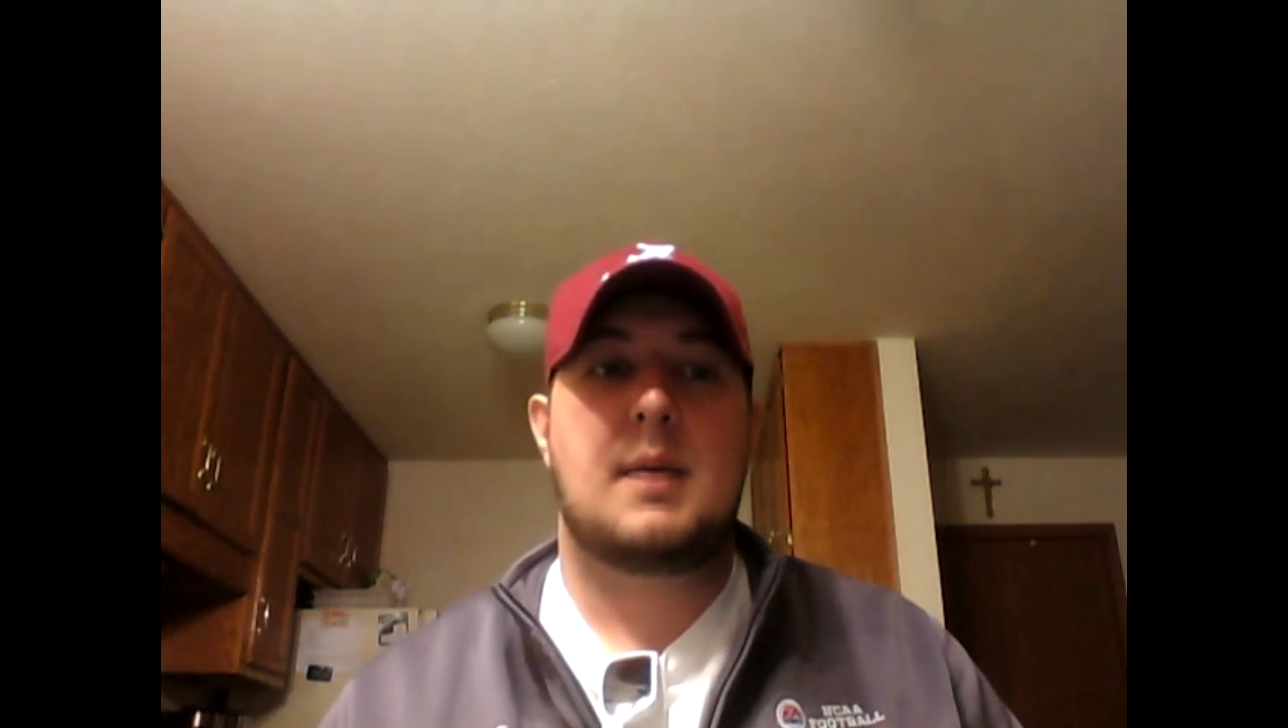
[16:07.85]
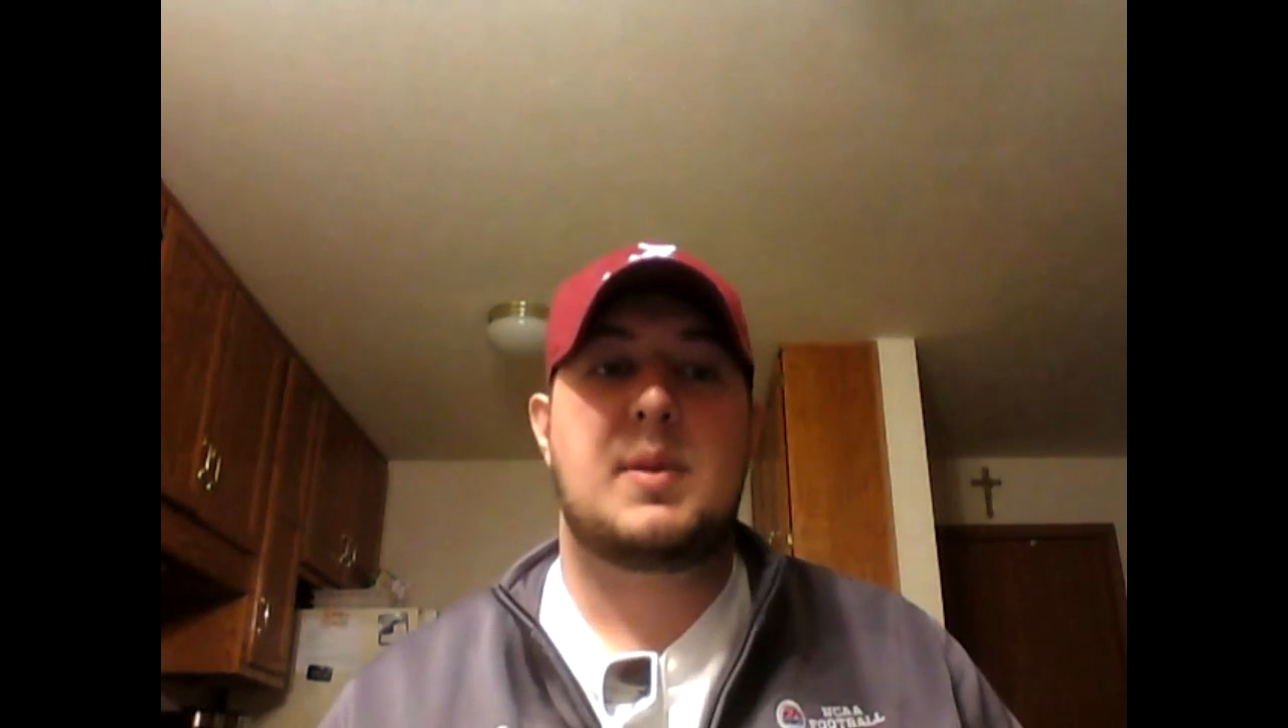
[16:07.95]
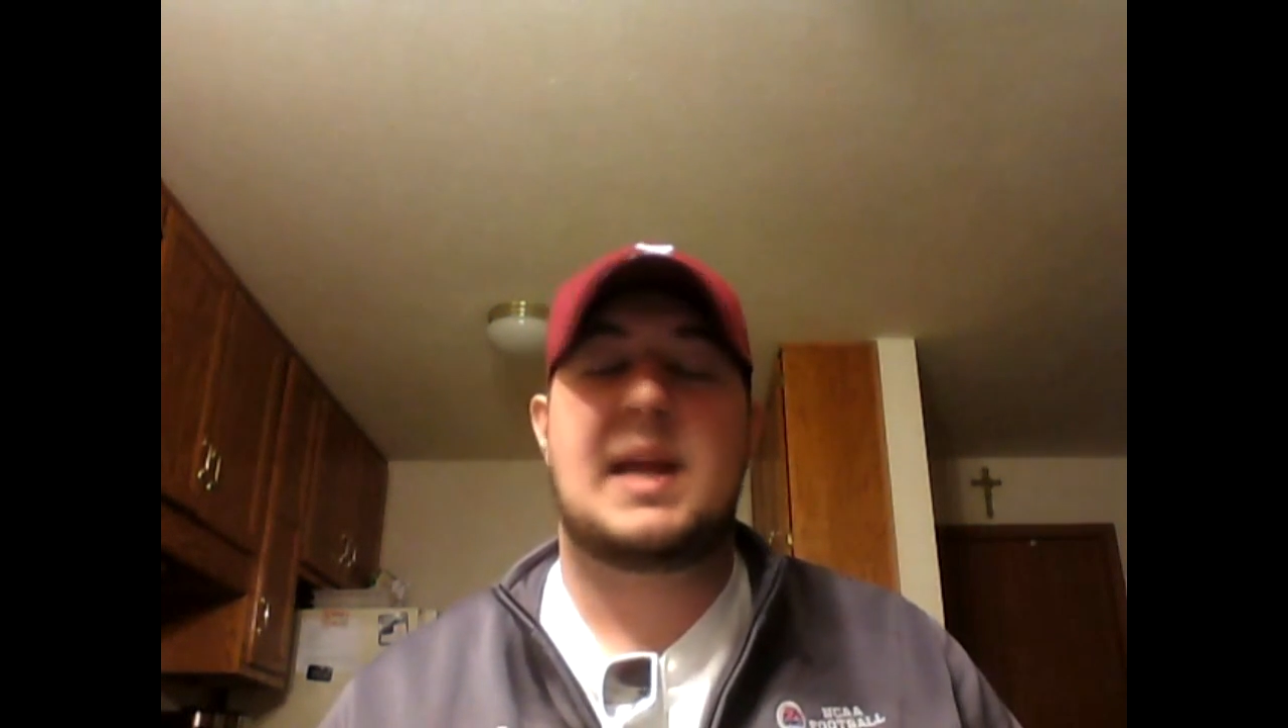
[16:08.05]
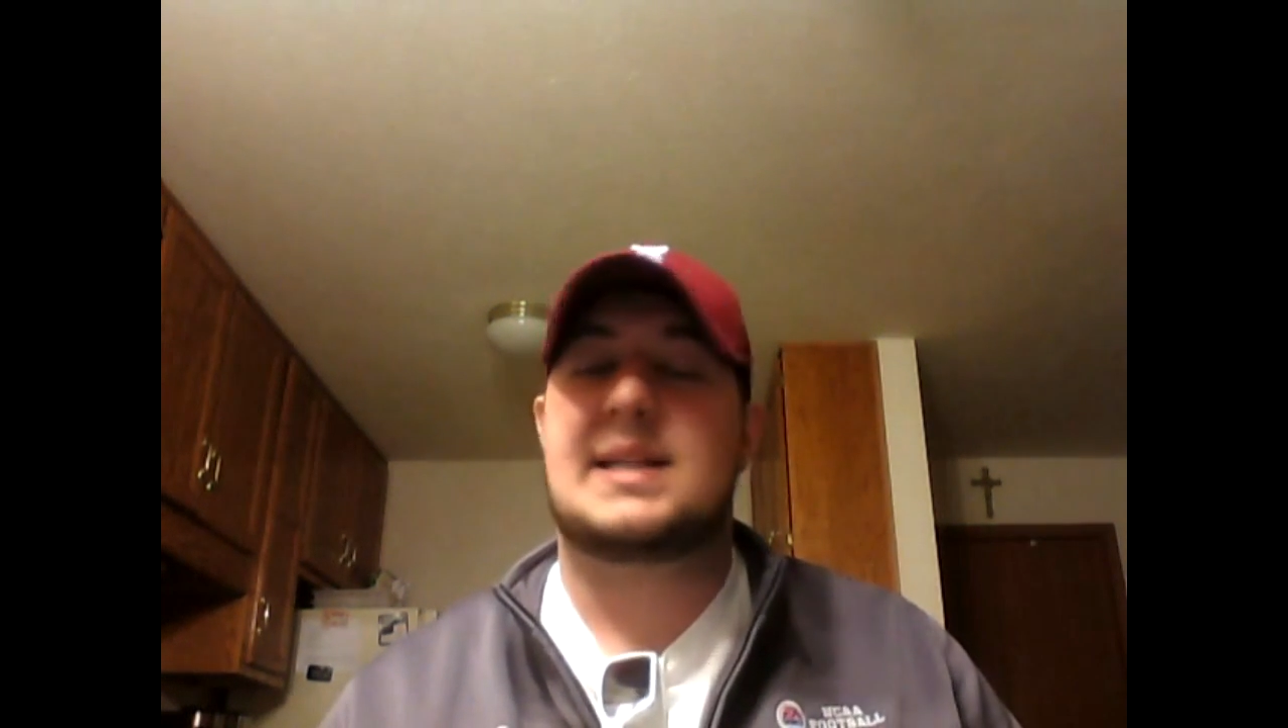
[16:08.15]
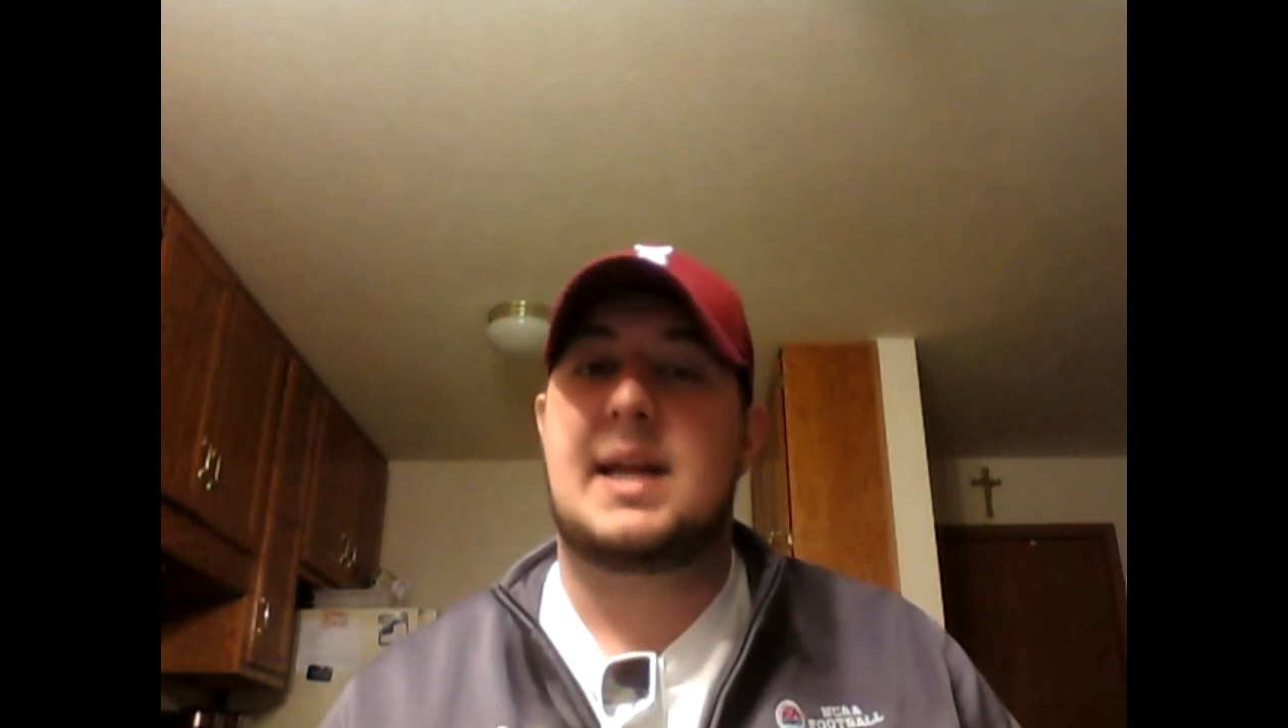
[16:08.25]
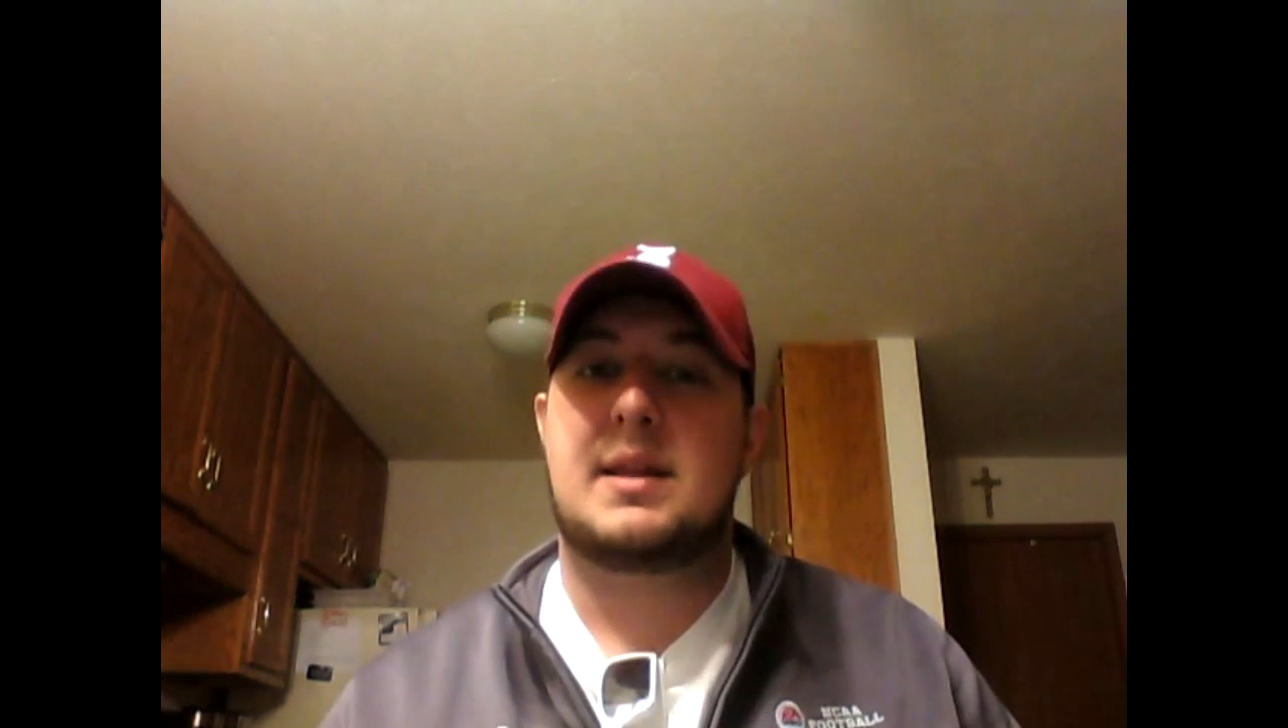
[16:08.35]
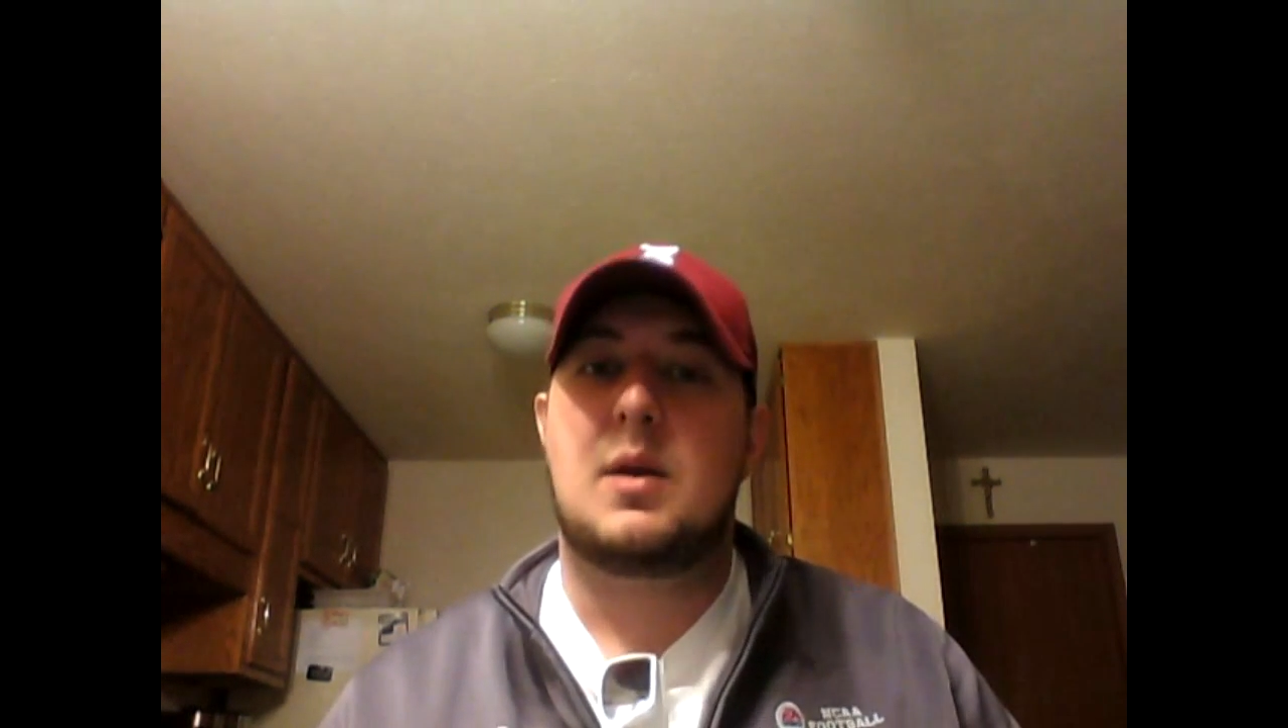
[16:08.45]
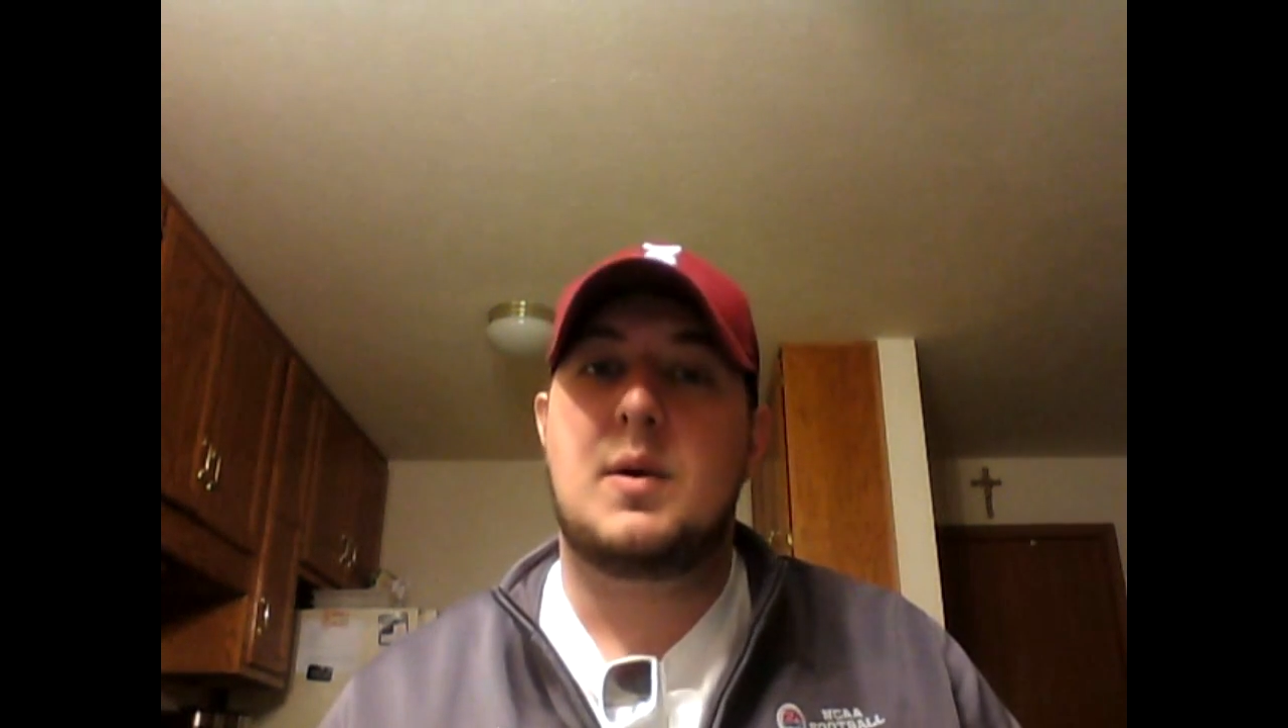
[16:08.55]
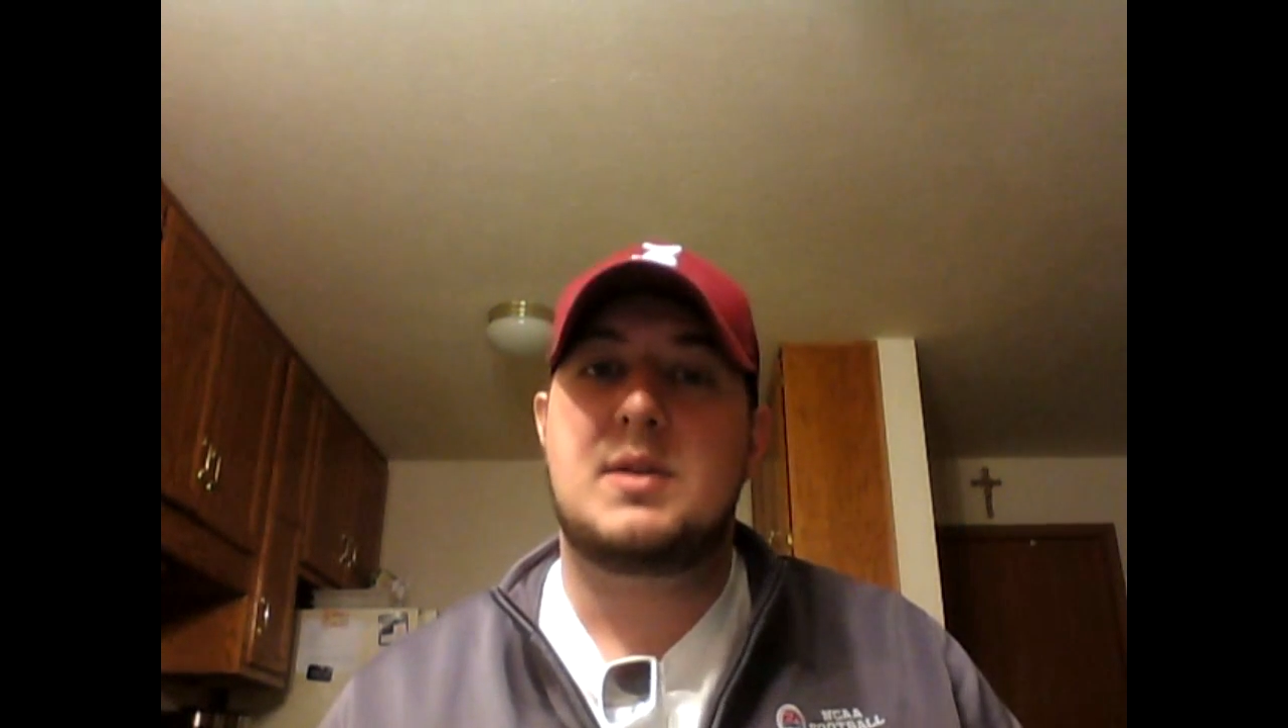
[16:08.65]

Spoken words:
But that's not the only